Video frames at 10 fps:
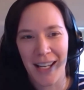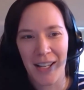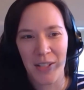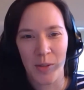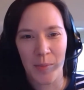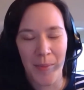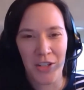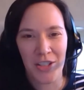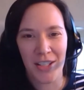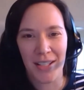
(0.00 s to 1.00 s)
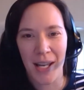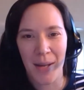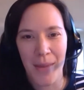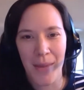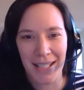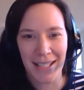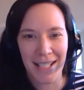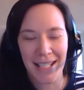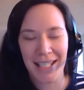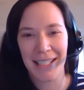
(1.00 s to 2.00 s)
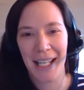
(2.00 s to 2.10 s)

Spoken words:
As Norma mentioned, I'm Megan Tassin.